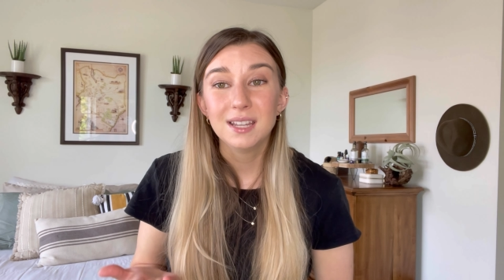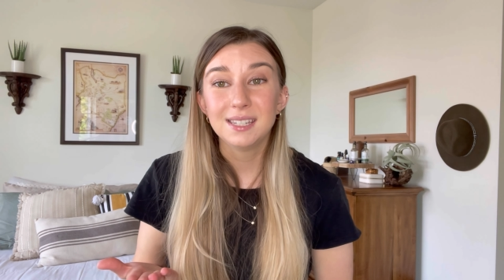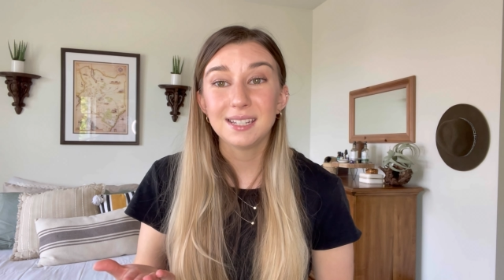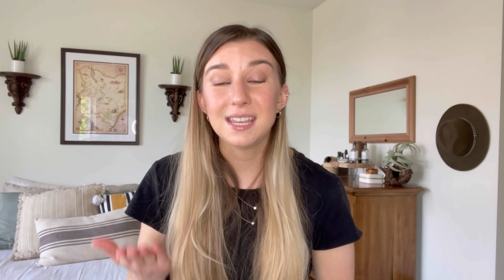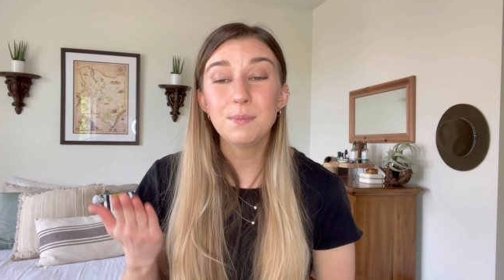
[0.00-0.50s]

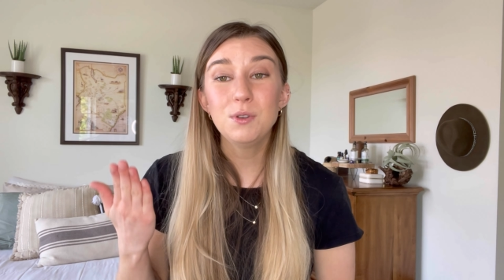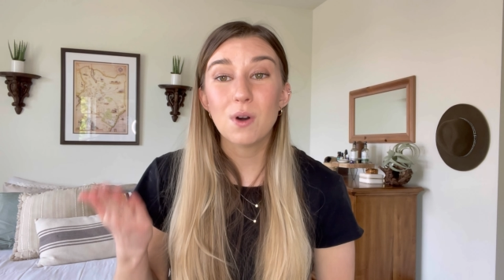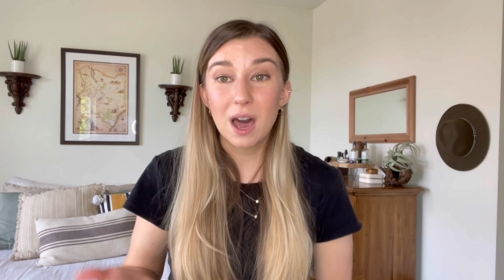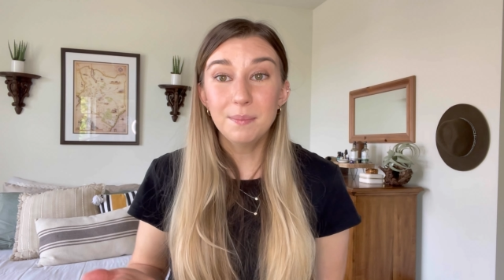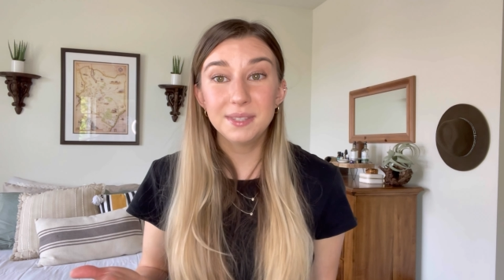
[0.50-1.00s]
to keep you
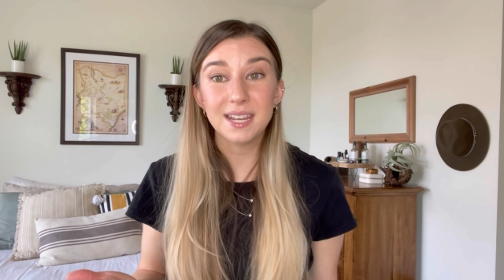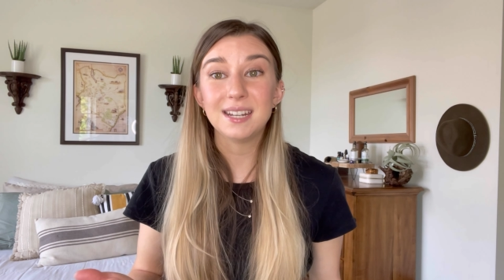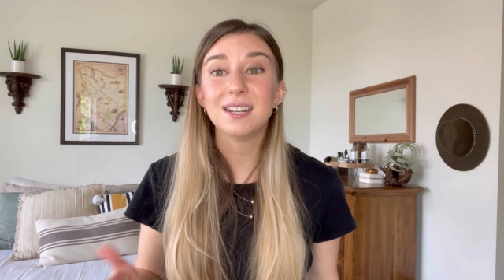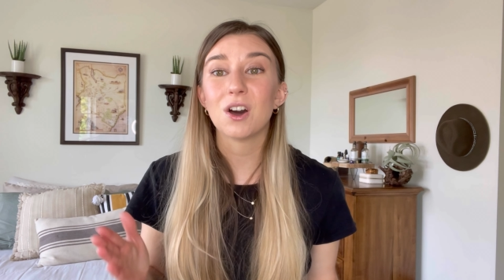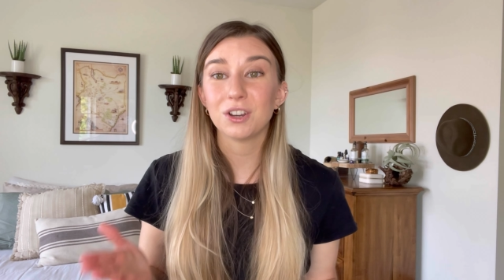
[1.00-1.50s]

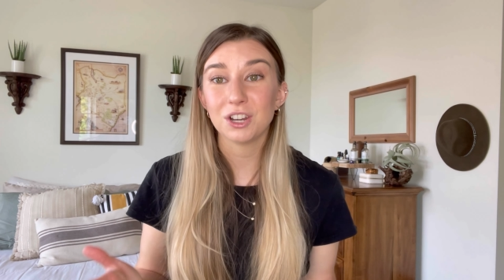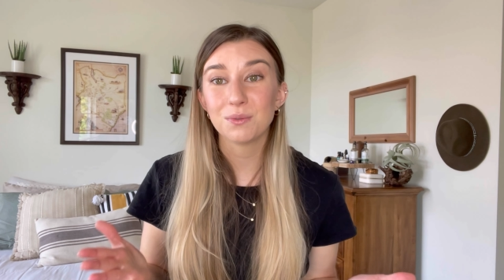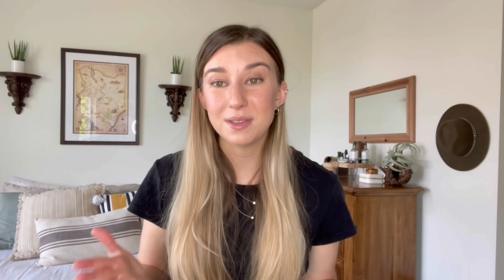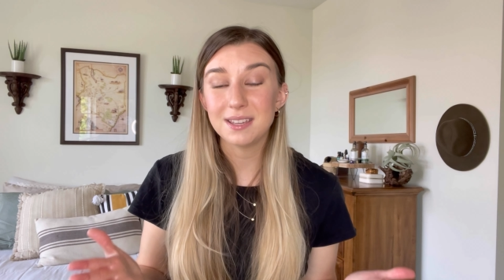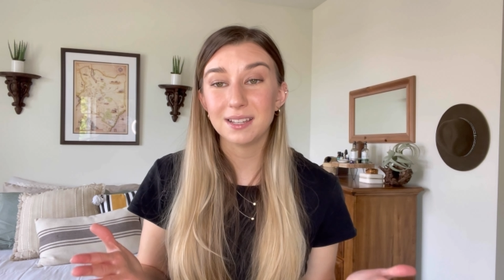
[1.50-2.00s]
updated on your
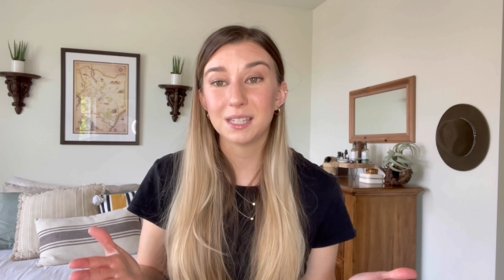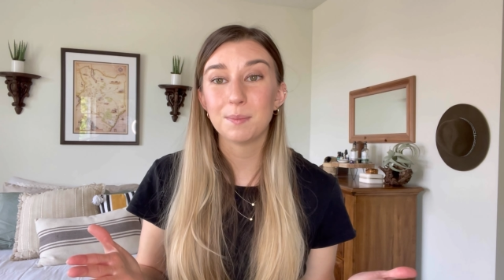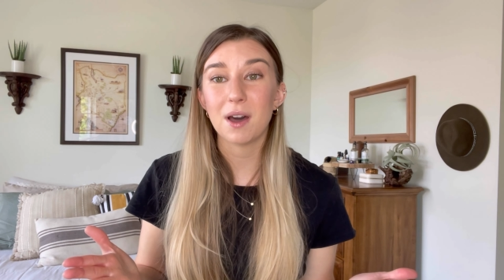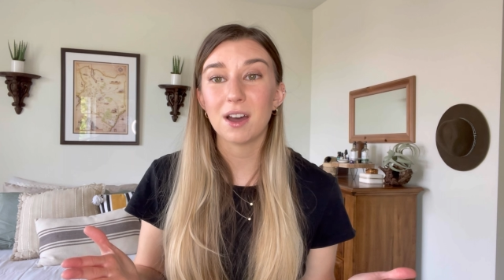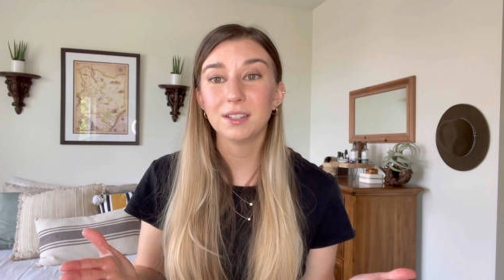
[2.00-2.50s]
weakest
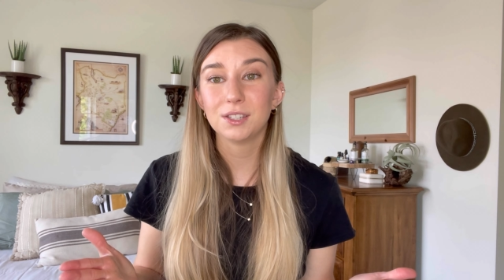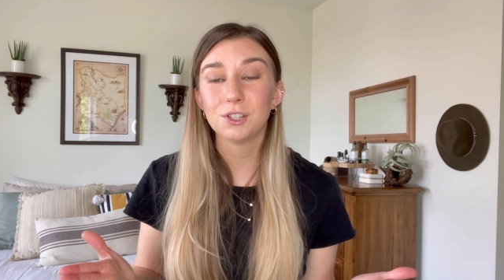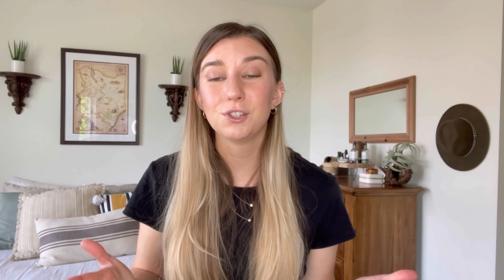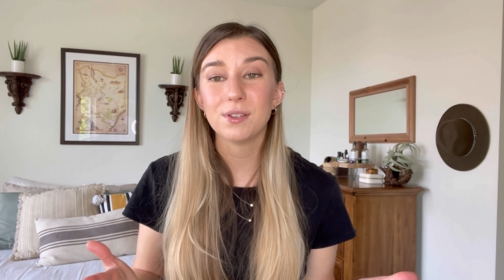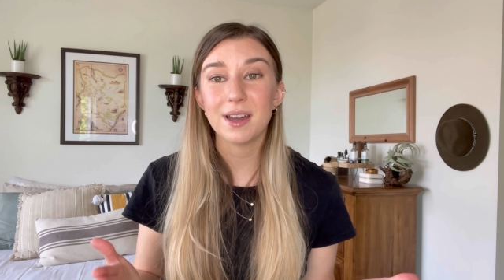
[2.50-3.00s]
spots
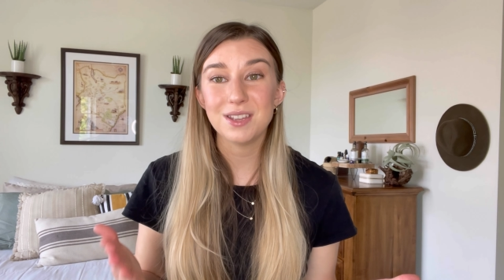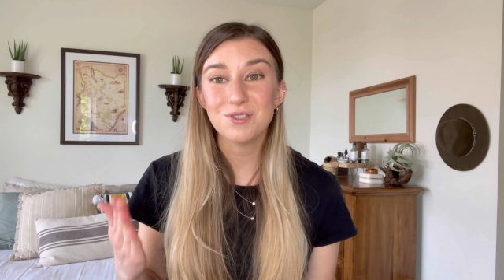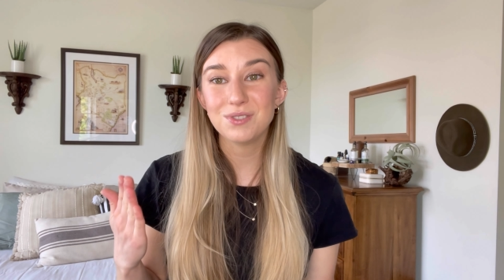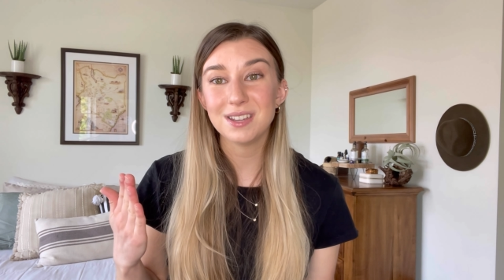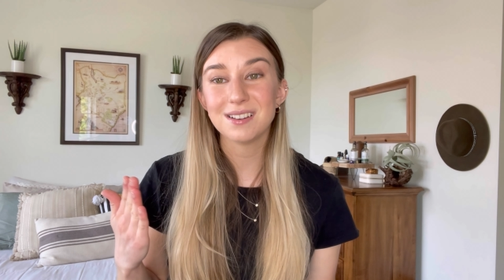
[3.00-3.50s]
so that
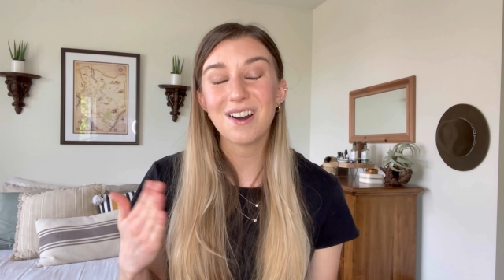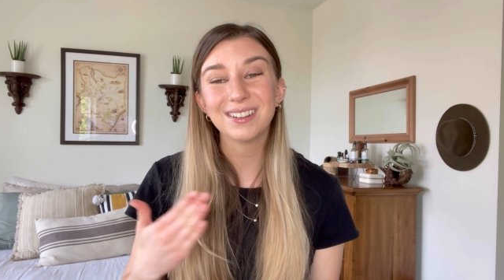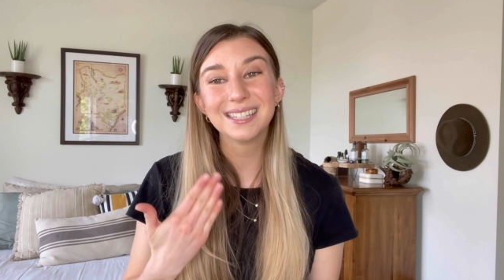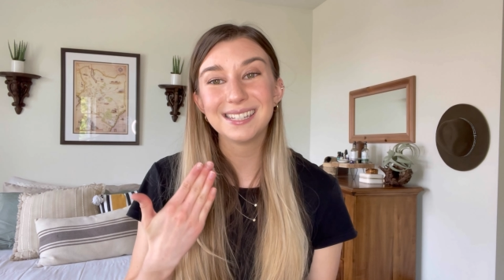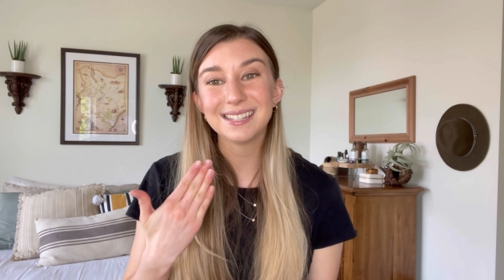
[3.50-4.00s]
you can
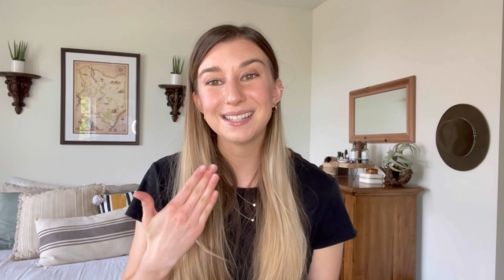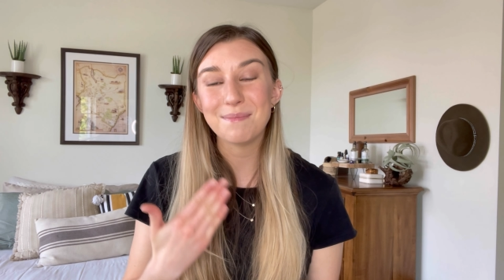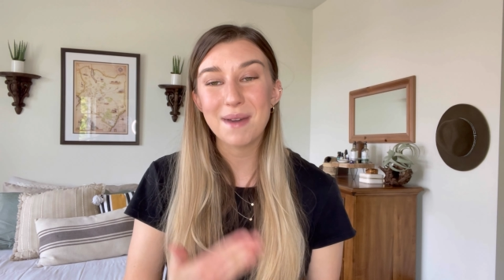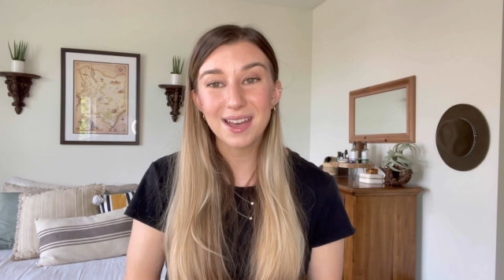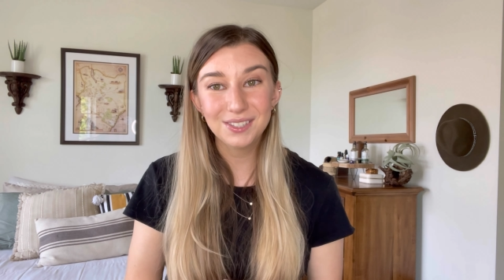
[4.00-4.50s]
constantly
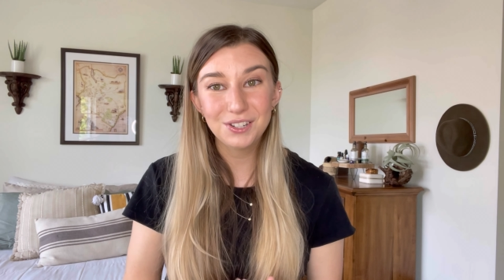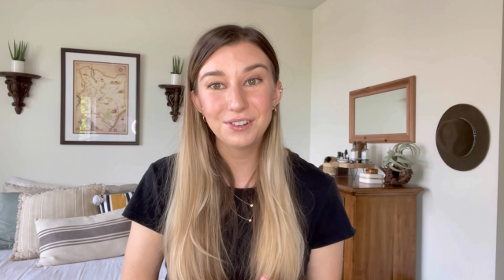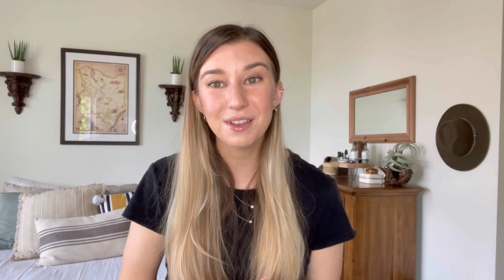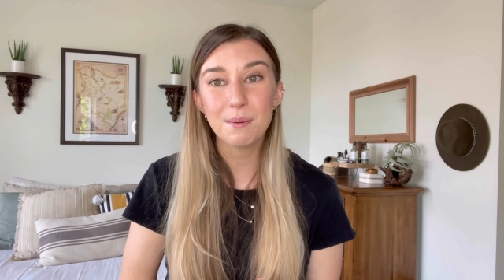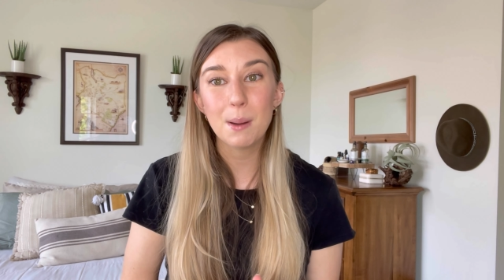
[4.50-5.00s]
master
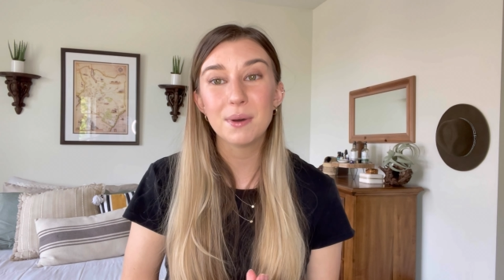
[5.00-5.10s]
them,